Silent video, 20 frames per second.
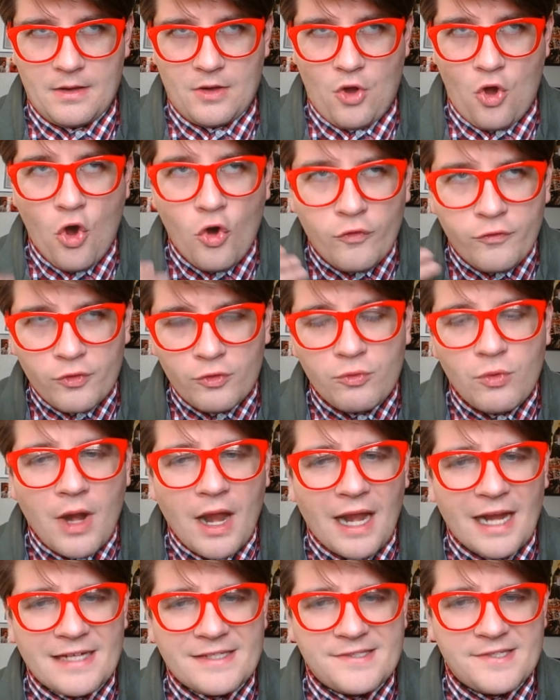
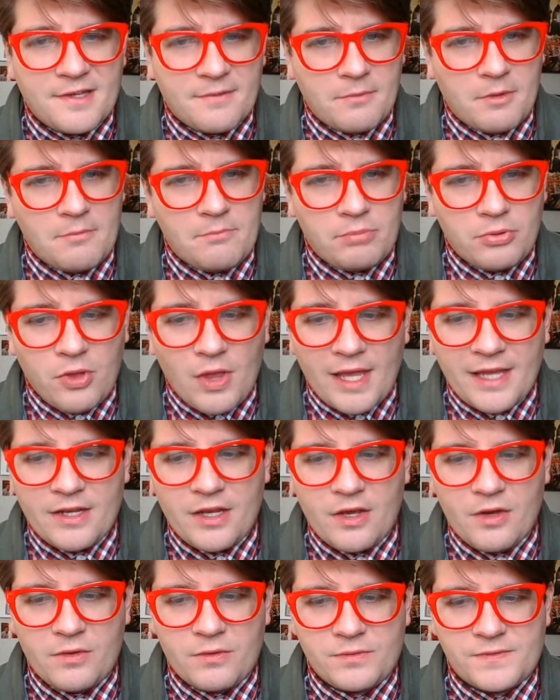override some of
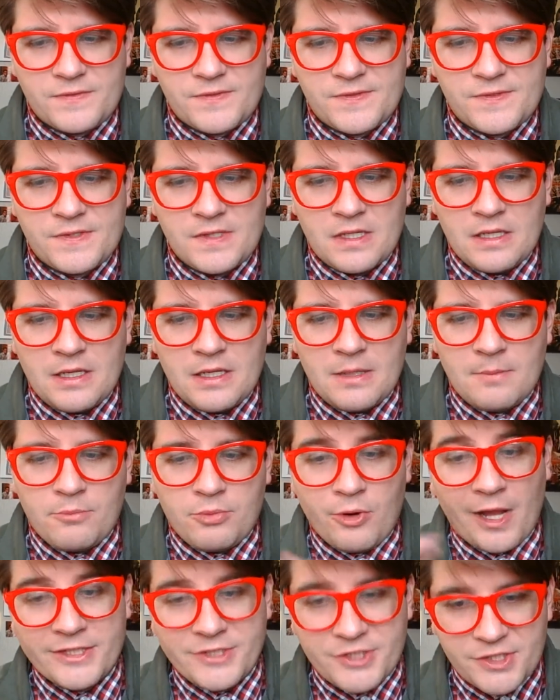Plato's
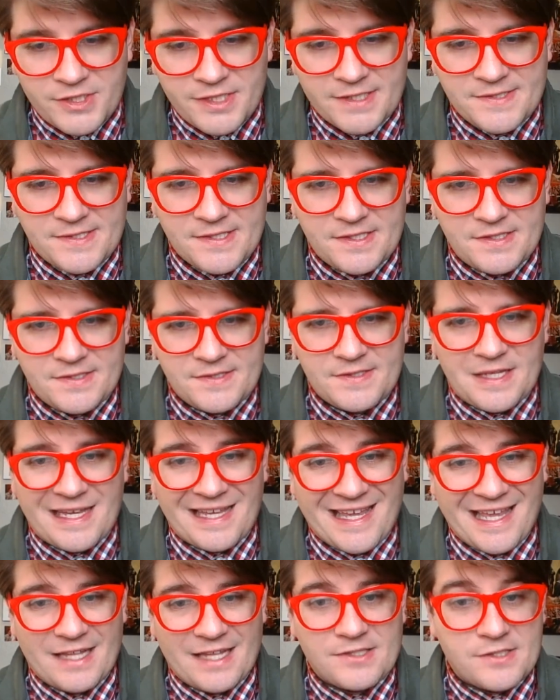prejudices
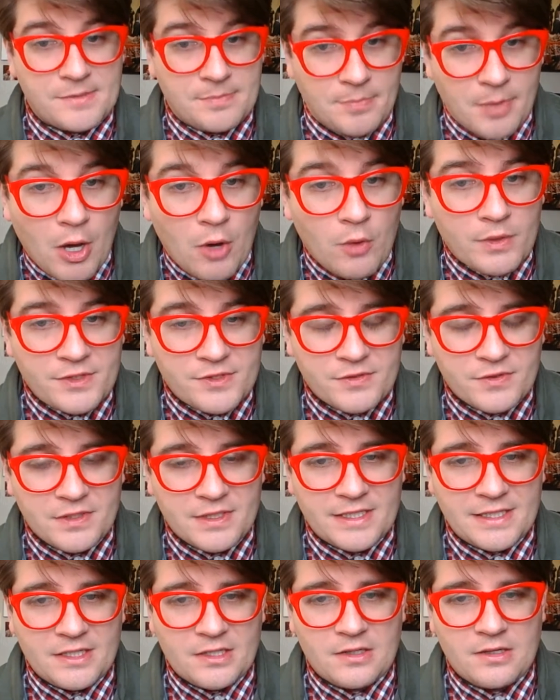against
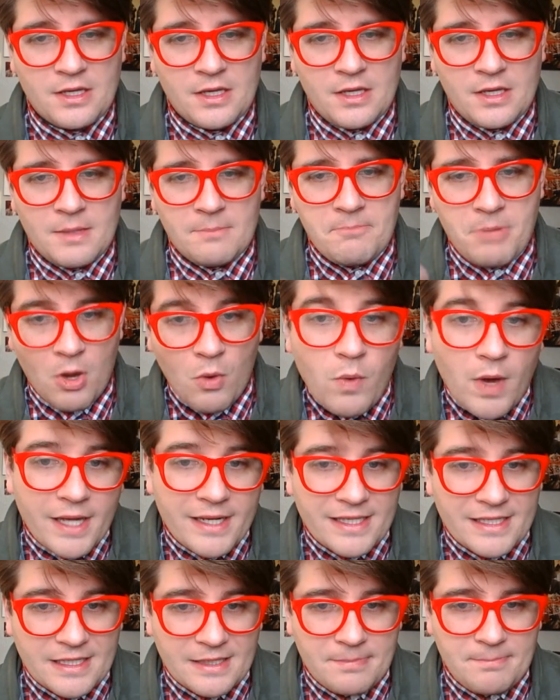poetry or
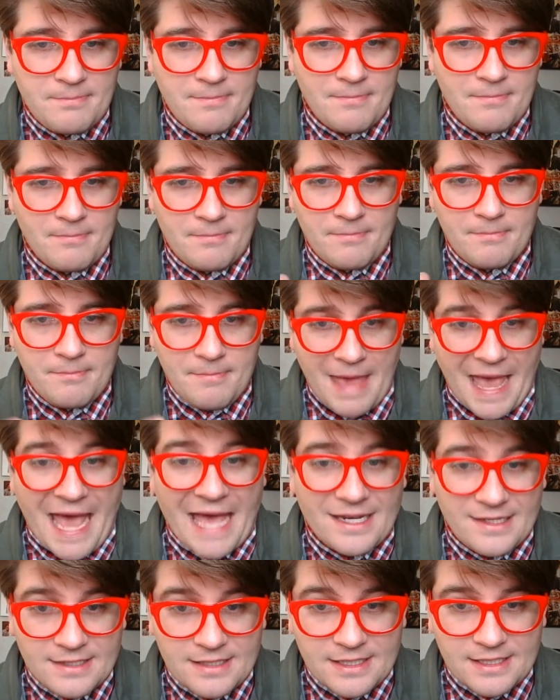poetic
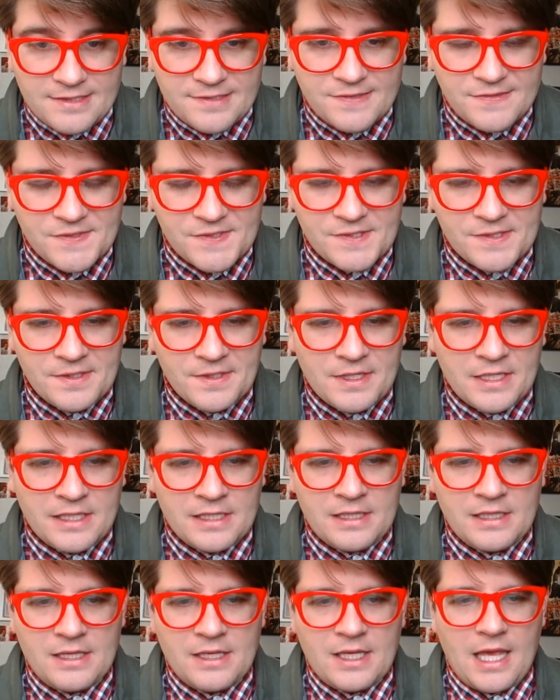madness
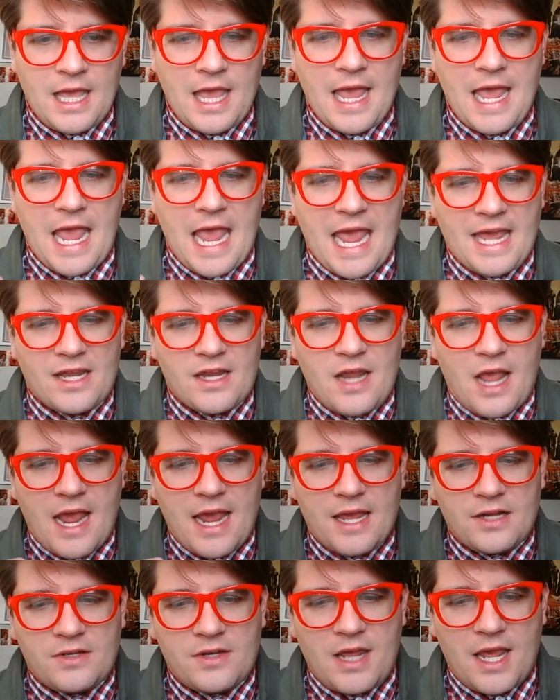and
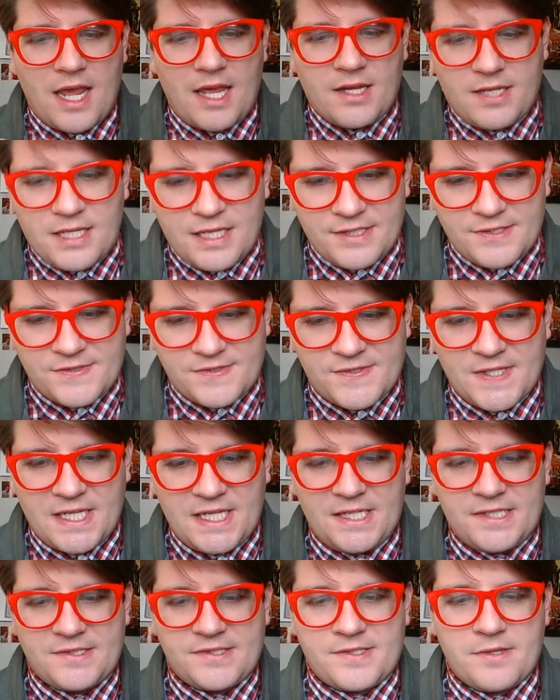and and he
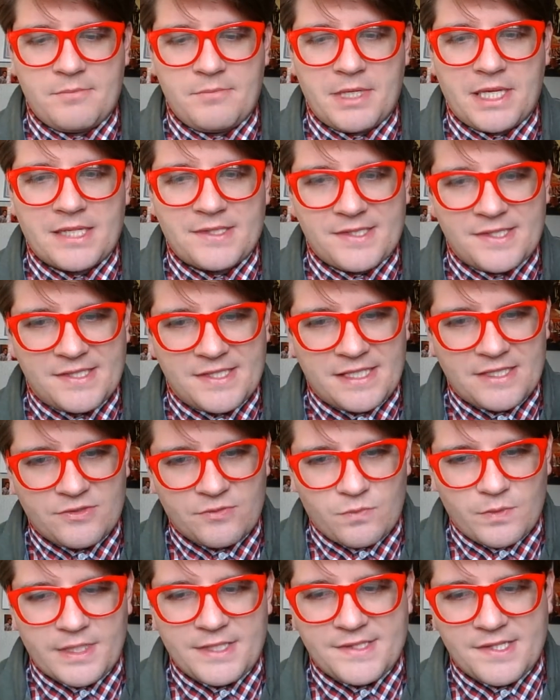sees because he sees
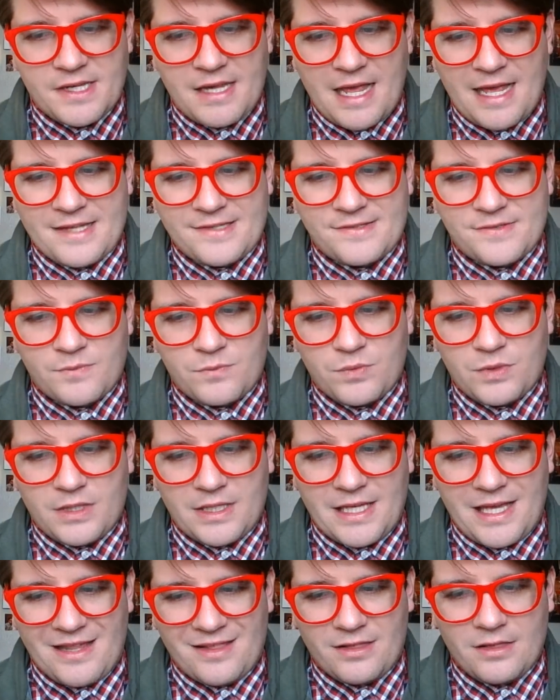reason as
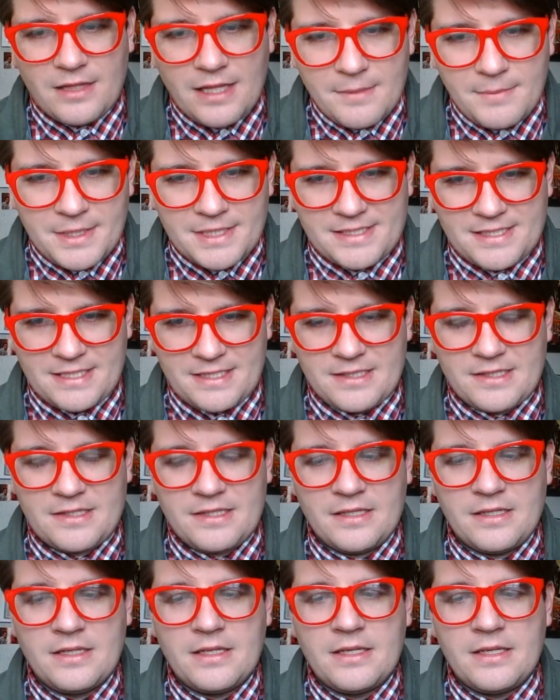really a limited